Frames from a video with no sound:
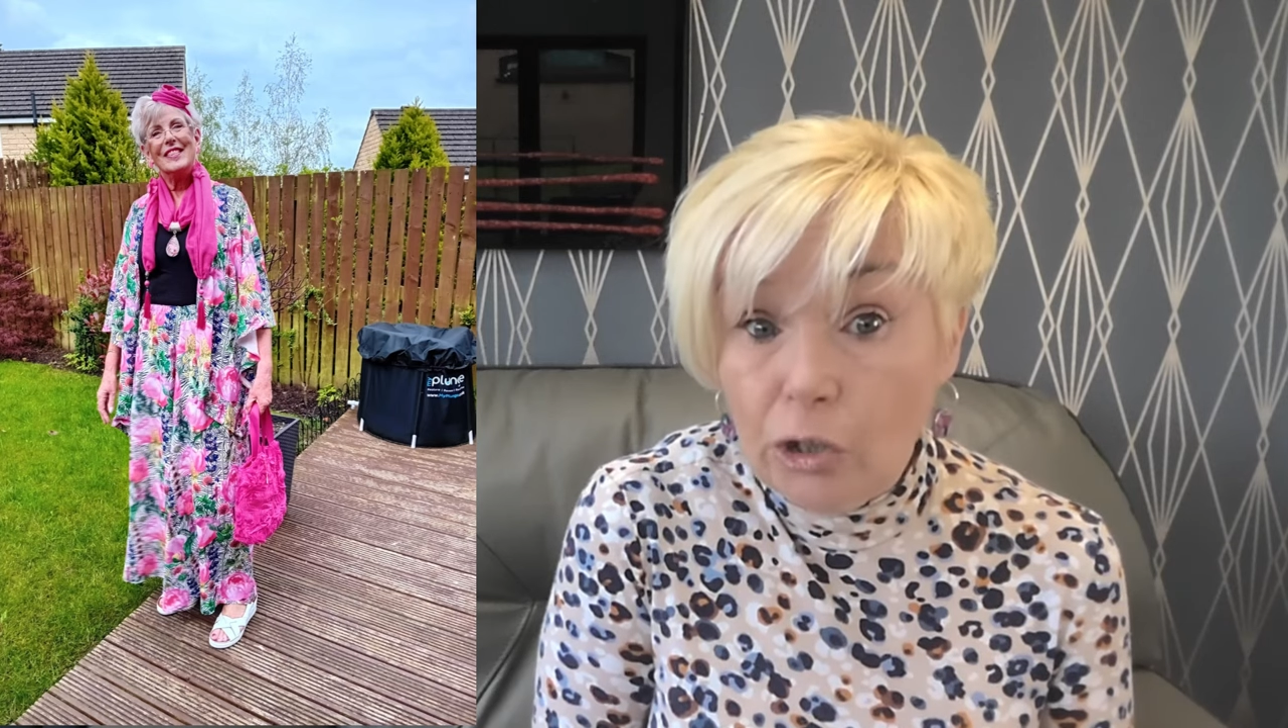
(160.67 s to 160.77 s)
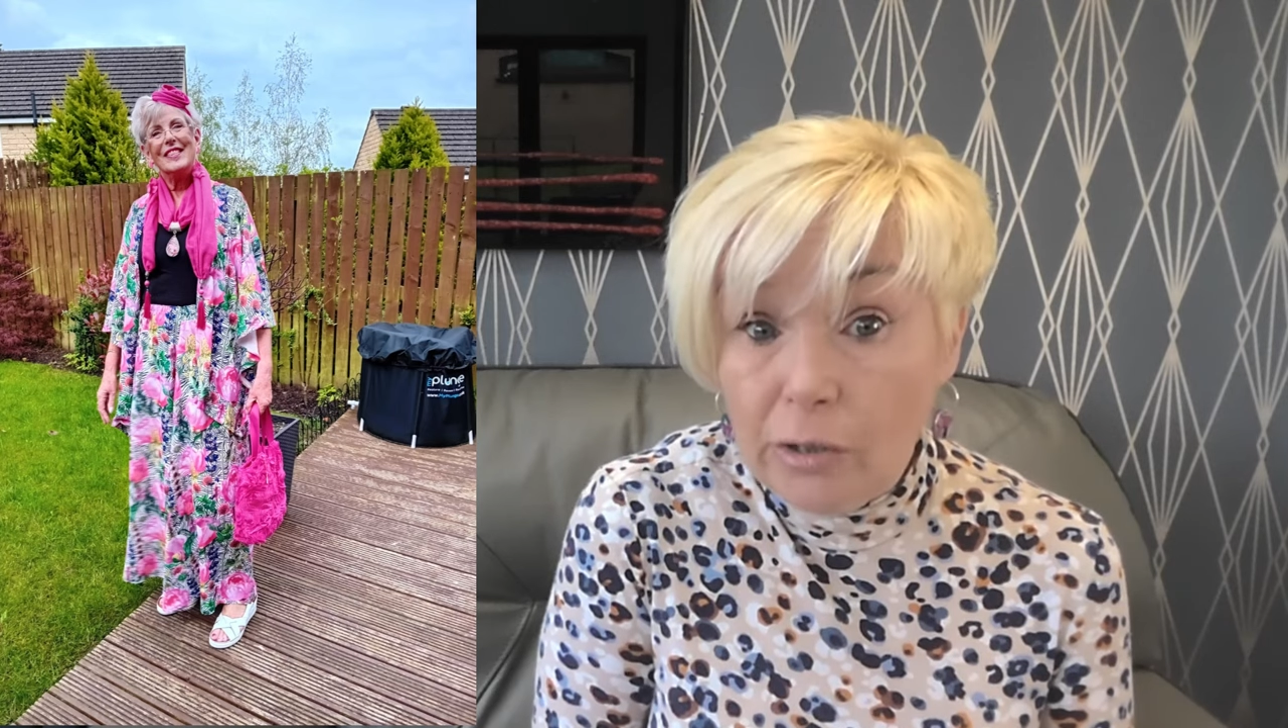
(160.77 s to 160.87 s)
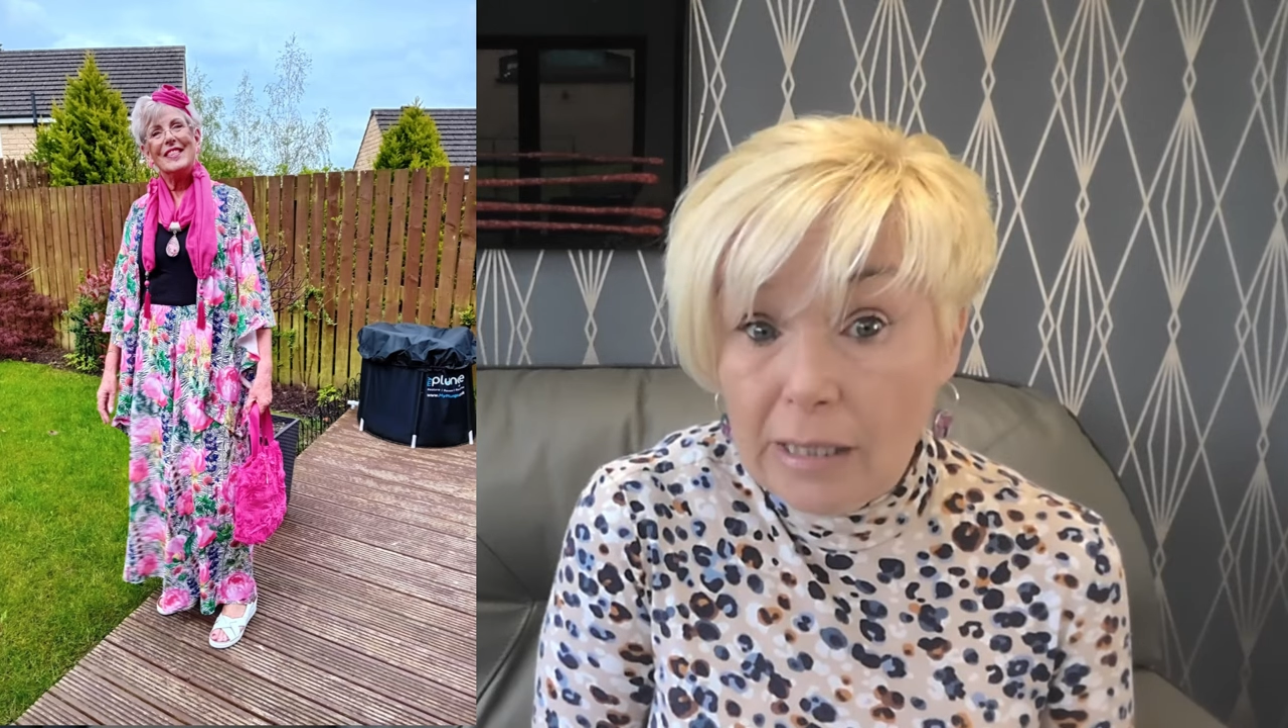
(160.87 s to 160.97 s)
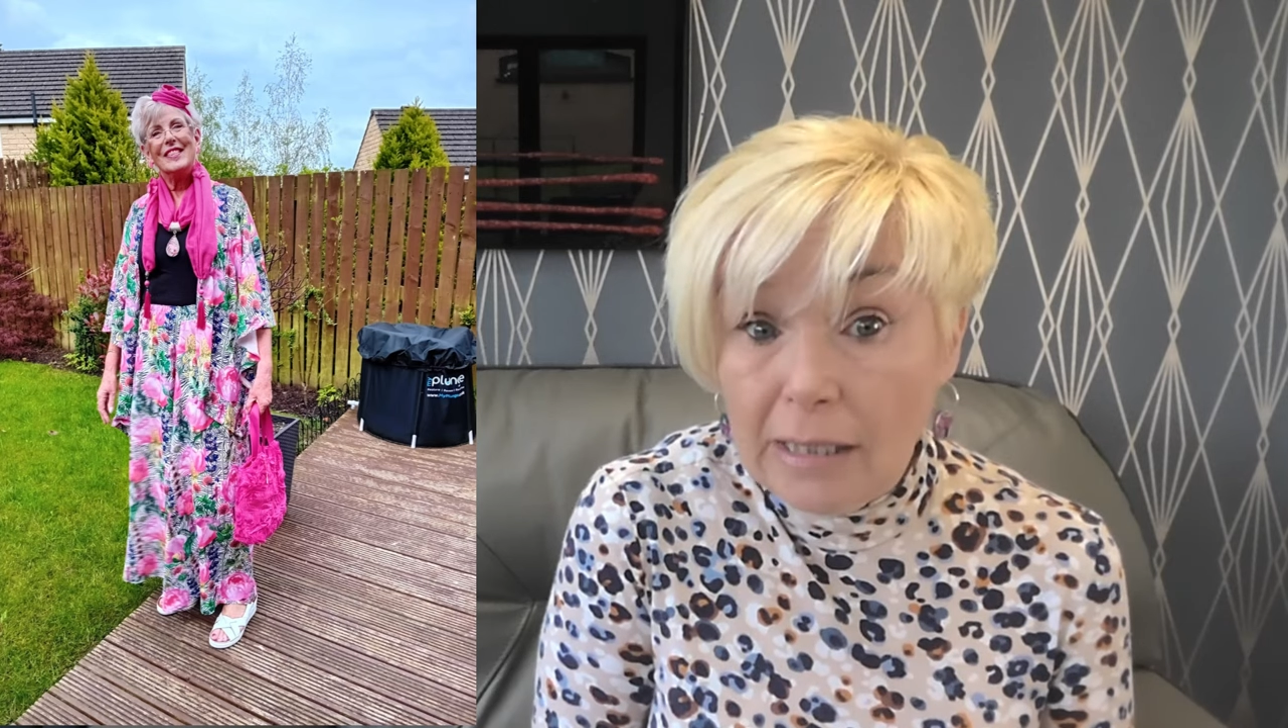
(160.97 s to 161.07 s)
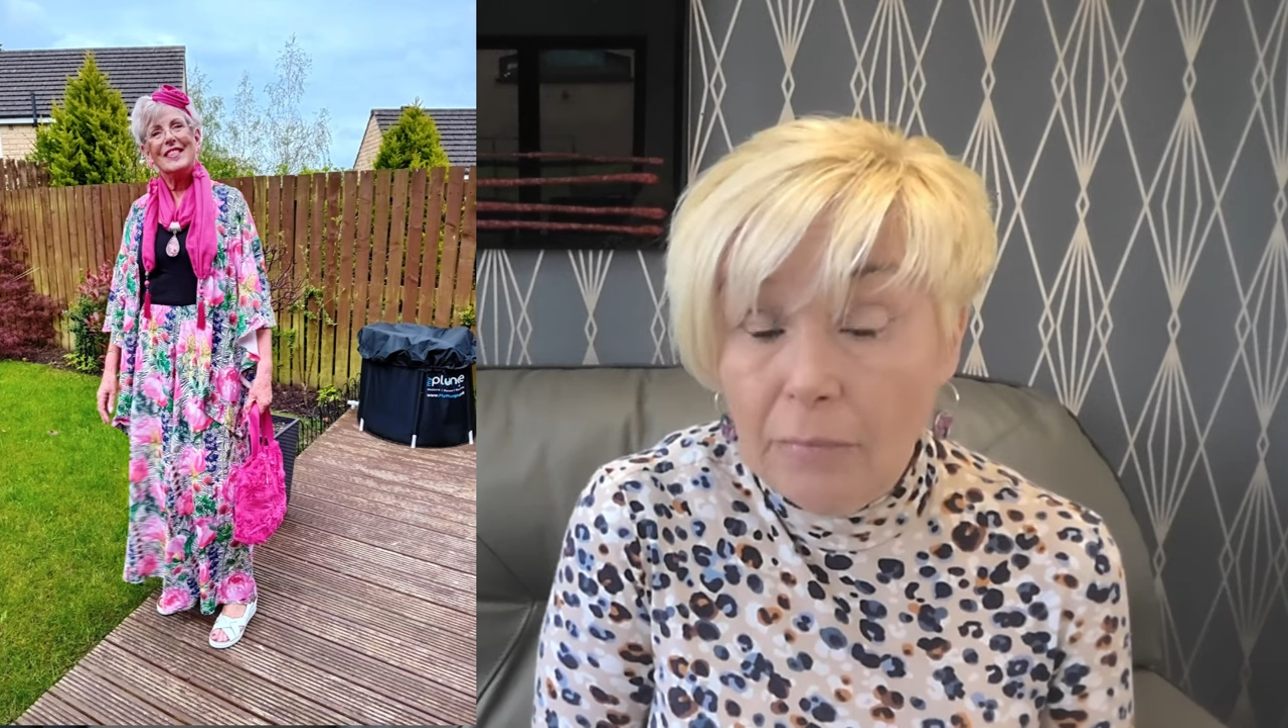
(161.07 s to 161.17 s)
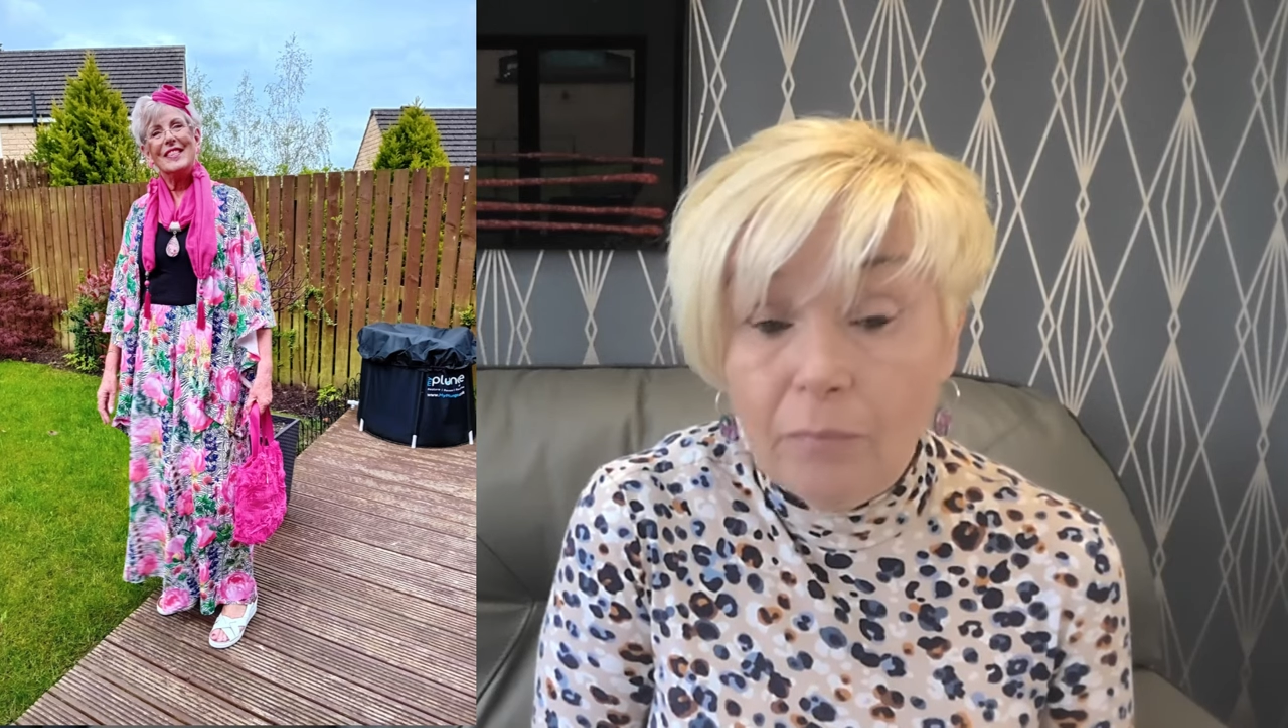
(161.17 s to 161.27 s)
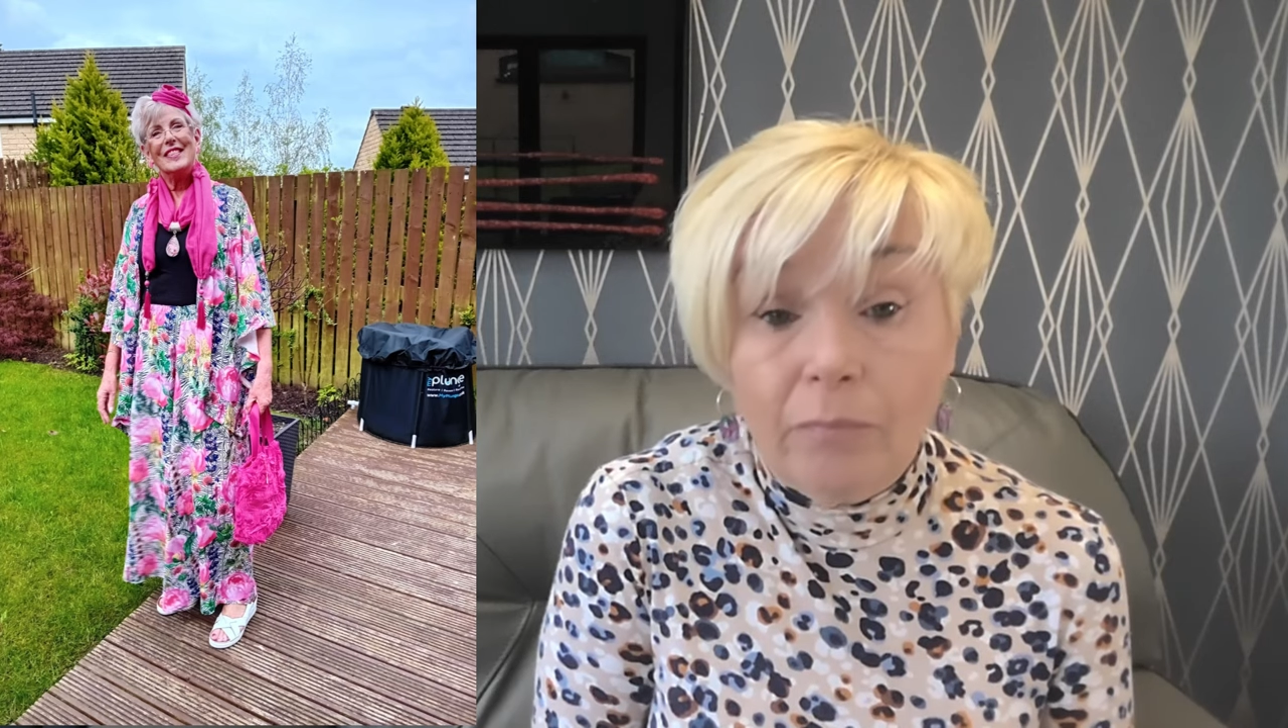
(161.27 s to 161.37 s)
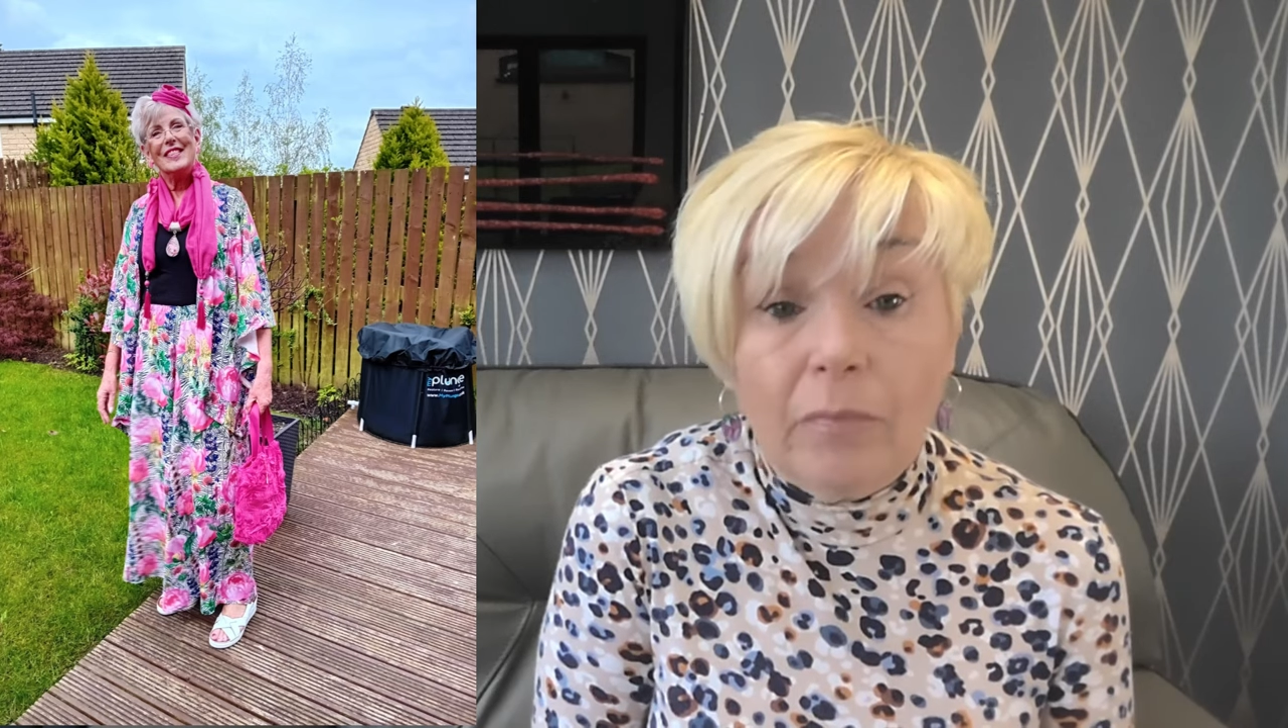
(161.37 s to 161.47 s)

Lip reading: jersey.